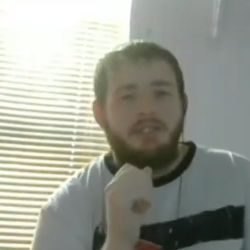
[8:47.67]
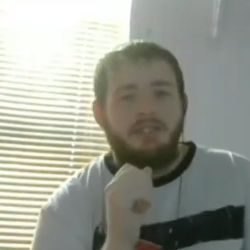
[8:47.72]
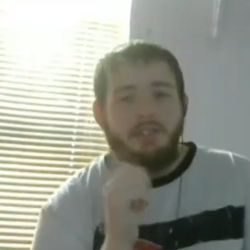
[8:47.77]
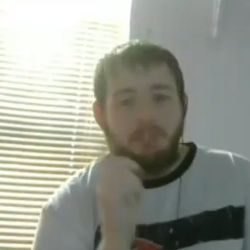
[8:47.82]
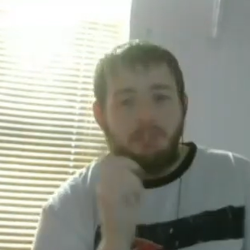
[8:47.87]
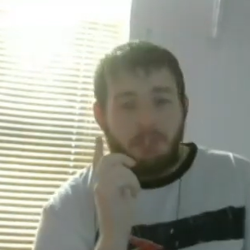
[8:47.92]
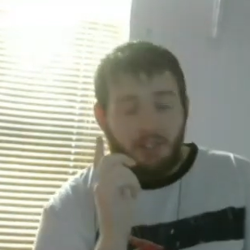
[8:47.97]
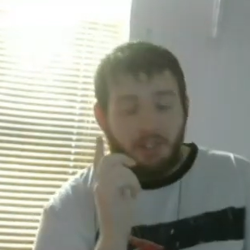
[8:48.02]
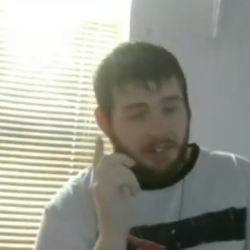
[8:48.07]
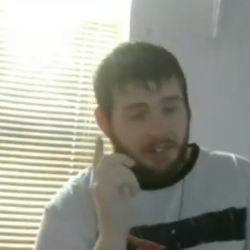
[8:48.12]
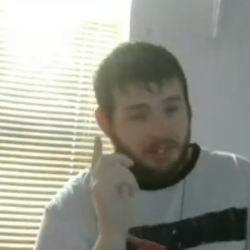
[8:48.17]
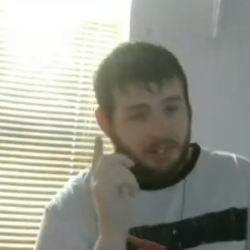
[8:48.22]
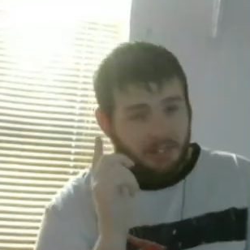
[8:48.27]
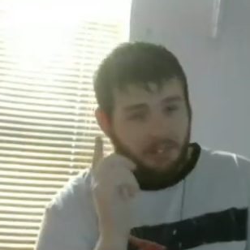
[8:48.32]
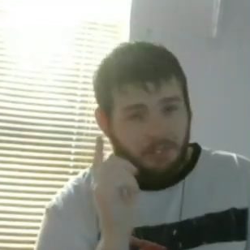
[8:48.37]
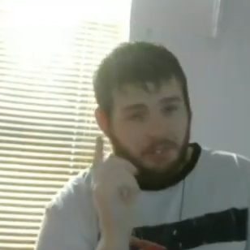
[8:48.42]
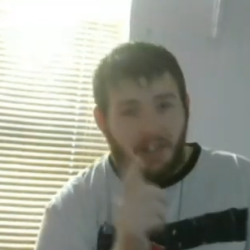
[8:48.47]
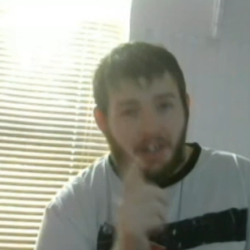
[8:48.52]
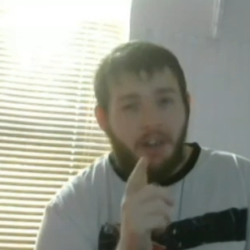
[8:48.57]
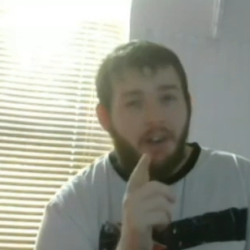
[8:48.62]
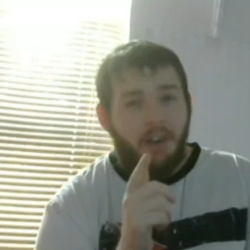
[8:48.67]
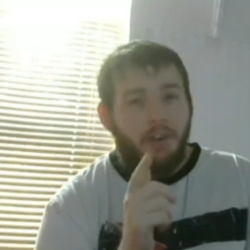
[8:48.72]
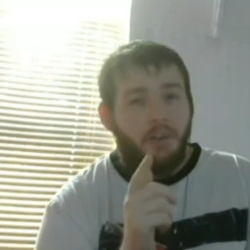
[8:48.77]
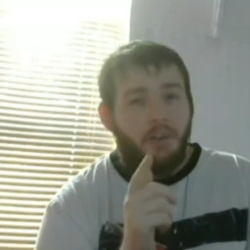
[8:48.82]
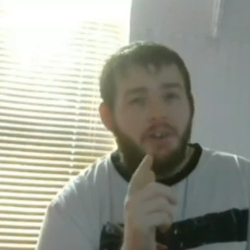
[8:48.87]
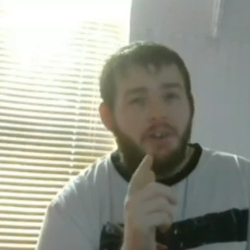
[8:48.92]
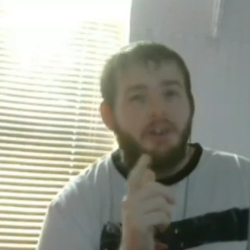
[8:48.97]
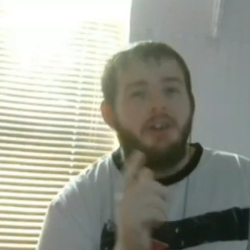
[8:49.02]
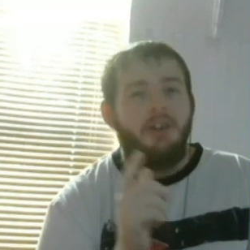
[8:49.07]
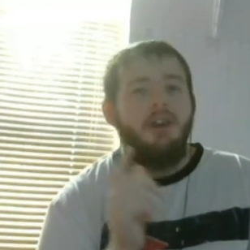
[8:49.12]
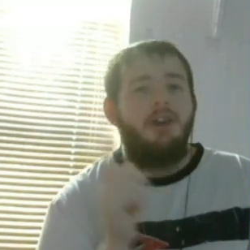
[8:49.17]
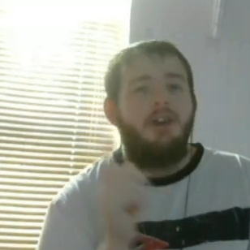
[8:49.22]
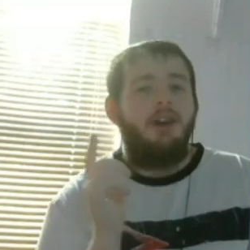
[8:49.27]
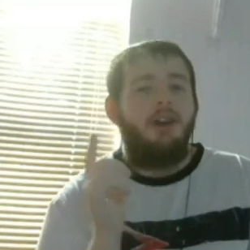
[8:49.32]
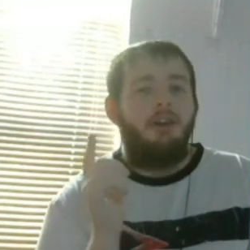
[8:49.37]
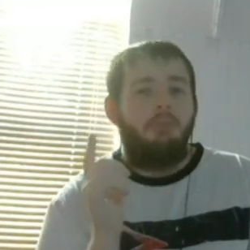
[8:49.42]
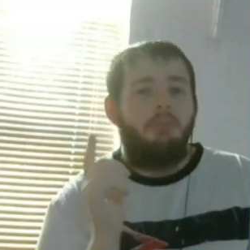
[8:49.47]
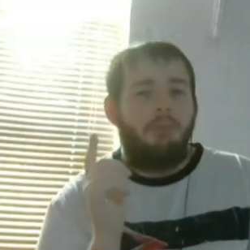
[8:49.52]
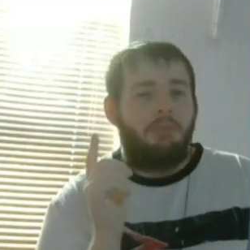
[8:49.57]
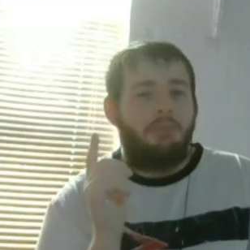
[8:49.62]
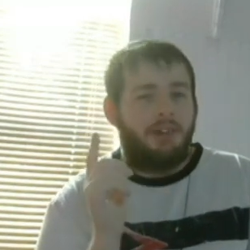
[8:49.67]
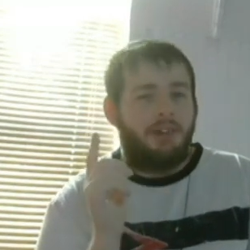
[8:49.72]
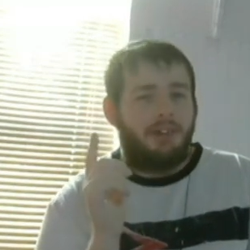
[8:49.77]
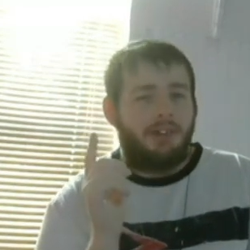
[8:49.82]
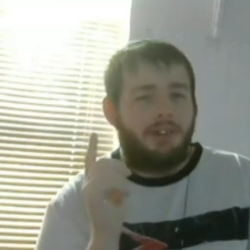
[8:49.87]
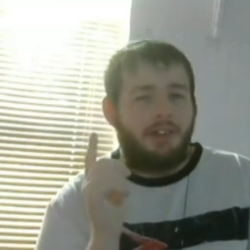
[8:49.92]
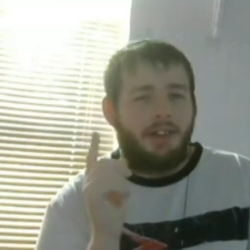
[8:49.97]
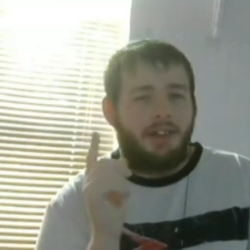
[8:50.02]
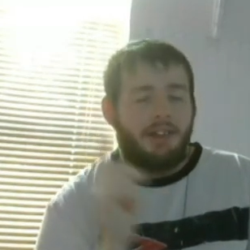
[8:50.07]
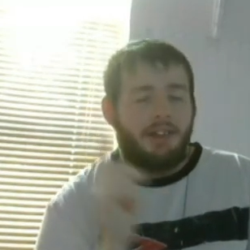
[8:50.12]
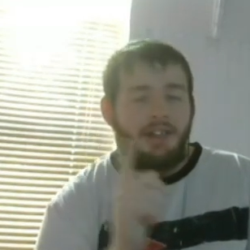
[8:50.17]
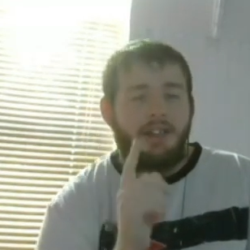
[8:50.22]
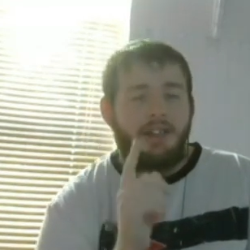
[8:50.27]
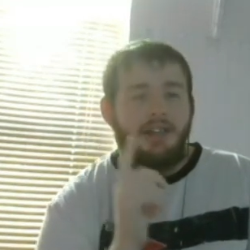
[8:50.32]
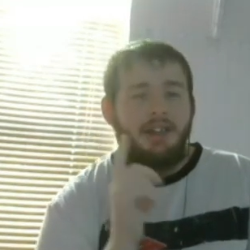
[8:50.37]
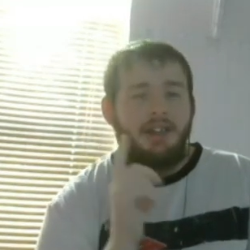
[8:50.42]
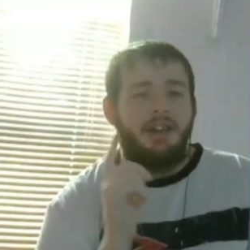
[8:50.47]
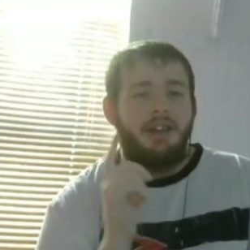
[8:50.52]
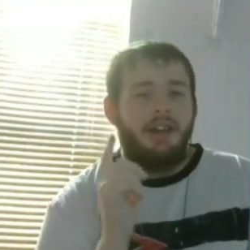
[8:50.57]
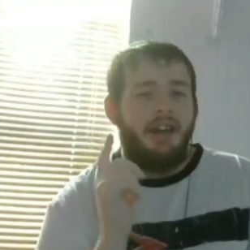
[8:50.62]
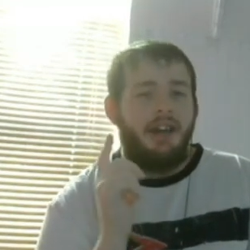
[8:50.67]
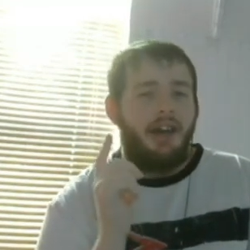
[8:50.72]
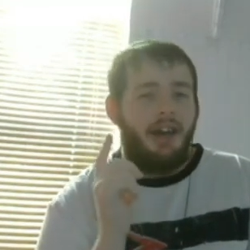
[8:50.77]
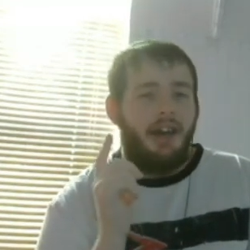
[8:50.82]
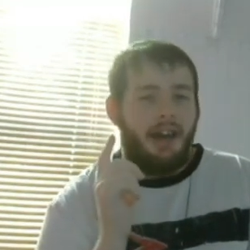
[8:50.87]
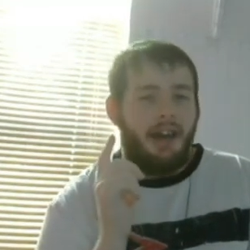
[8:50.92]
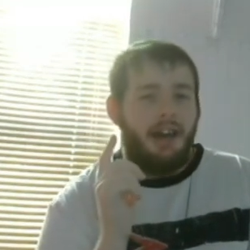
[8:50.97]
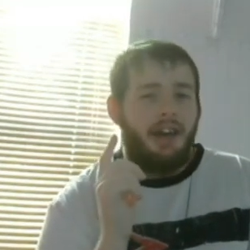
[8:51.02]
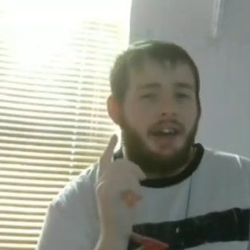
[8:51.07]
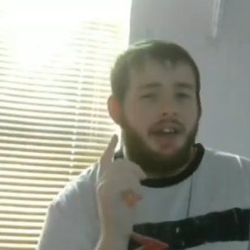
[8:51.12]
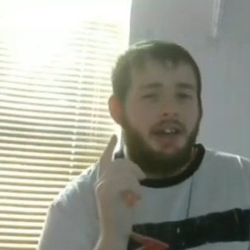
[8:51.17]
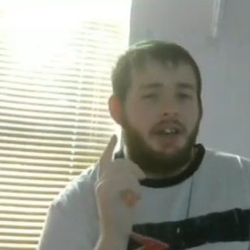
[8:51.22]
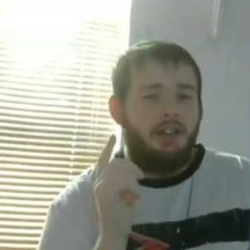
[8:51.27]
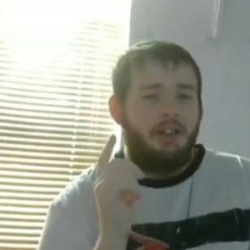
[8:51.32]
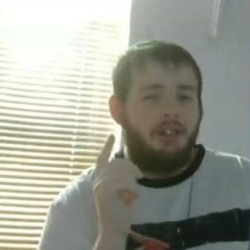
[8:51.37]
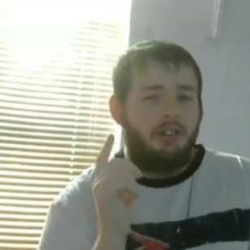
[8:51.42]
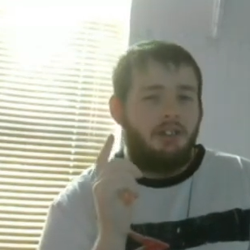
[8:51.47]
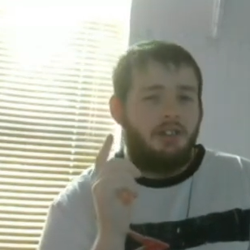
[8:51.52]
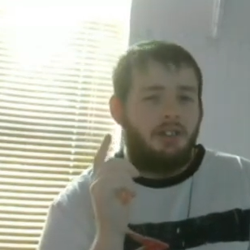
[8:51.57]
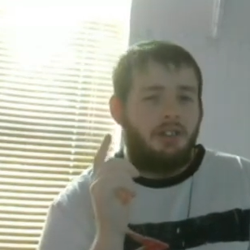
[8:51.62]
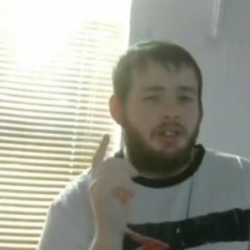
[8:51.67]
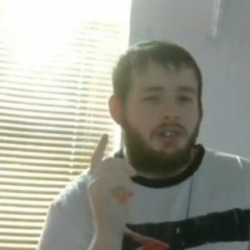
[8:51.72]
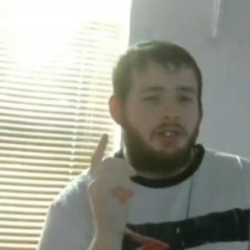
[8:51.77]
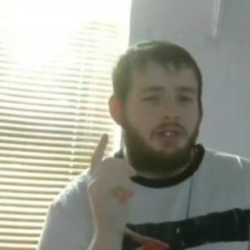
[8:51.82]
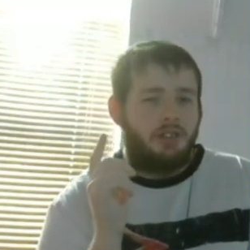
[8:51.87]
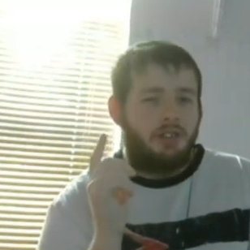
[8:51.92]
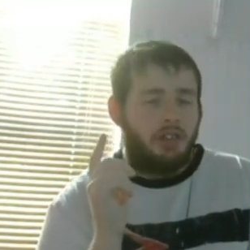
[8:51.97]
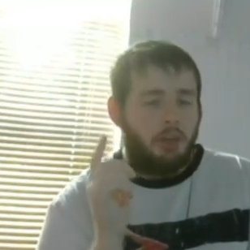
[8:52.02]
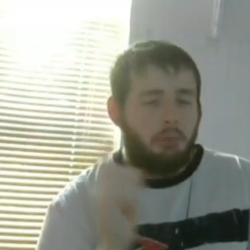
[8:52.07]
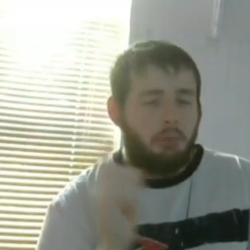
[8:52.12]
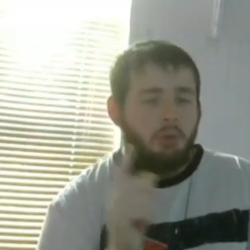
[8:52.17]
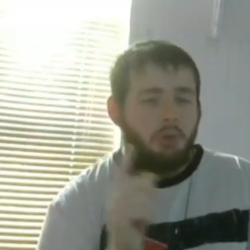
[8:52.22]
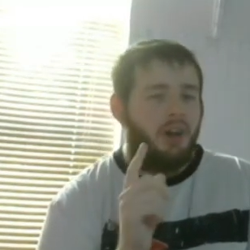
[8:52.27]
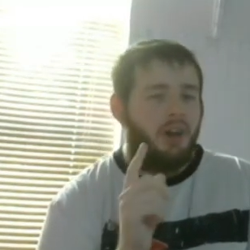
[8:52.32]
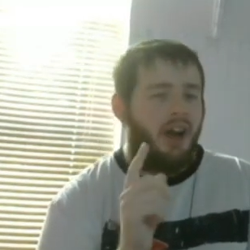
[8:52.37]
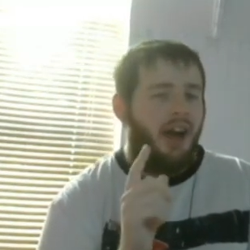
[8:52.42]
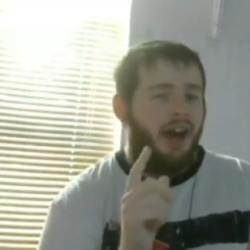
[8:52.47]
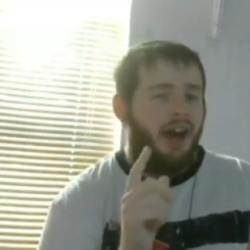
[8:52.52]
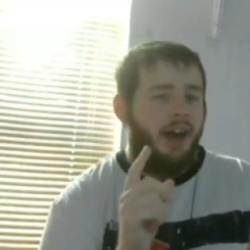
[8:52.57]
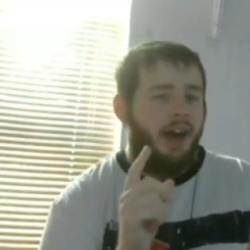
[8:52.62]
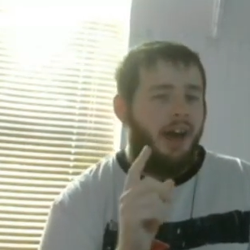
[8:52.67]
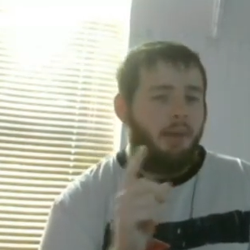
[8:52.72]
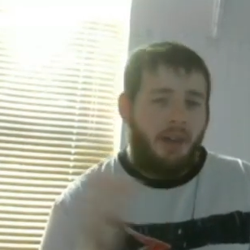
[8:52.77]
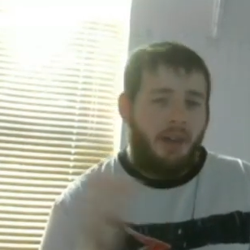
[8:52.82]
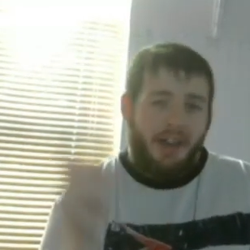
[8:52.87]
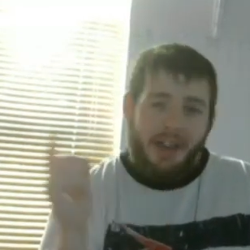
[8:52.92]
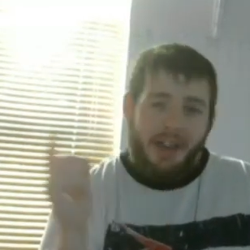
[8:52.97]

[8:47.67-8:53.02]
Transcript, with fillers: If you like this video, remember, like and subscribe.